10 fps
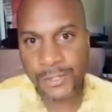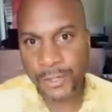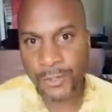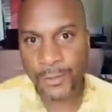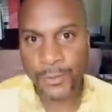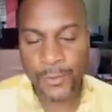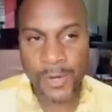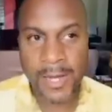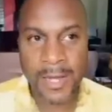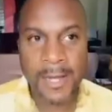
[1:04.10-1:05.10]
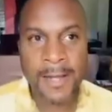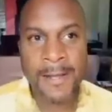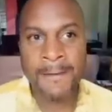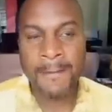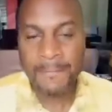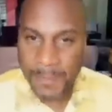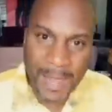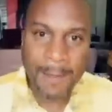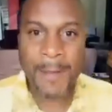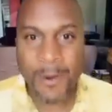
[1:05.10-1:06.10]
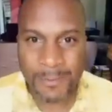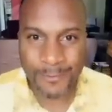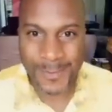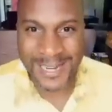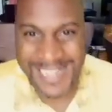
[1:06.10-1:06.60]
to the Black Power movement,